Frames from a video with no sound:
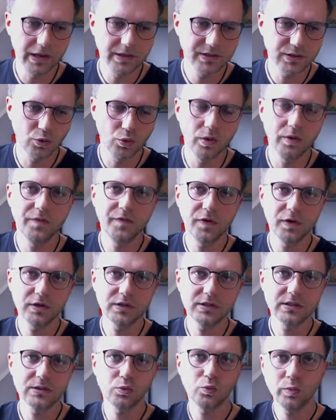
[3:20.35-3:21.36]
So
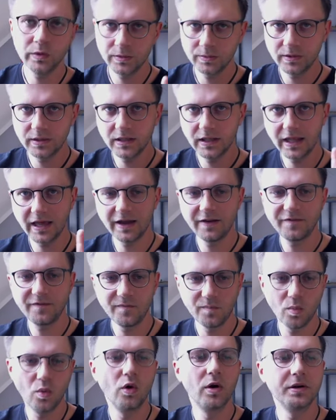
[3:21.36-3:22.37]
first we will have
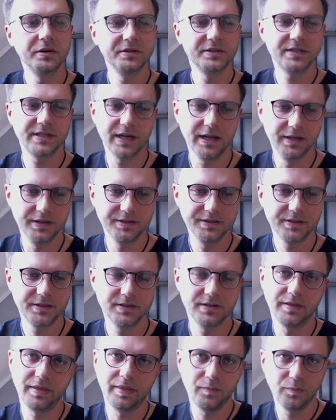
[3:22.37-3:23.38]
more cells,
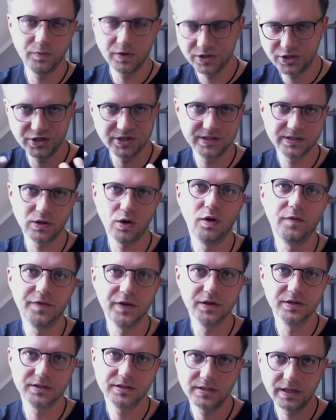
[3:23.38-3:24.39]
which is
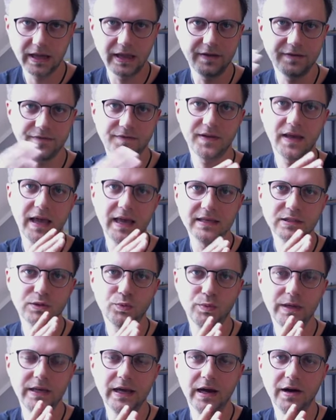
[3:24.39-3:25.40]
obvious if, as
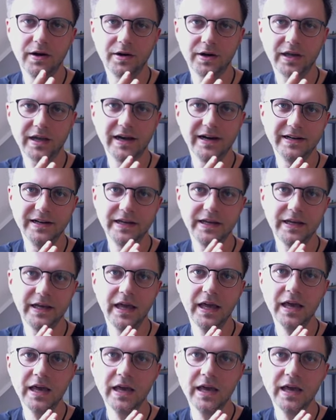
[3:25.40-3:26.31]
we are cutting